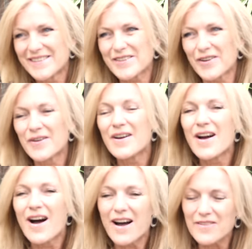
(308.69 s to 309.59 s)
So
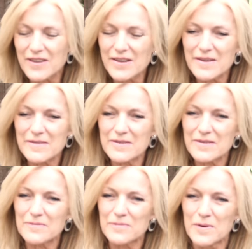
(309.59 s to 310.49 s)
I think
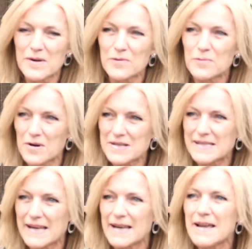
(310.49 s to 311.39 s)
we would want to
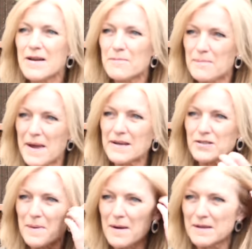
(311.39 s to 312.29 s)
see
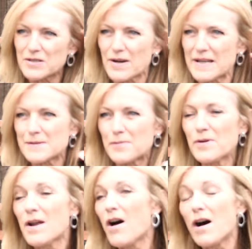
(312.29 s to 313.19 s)
better public transport.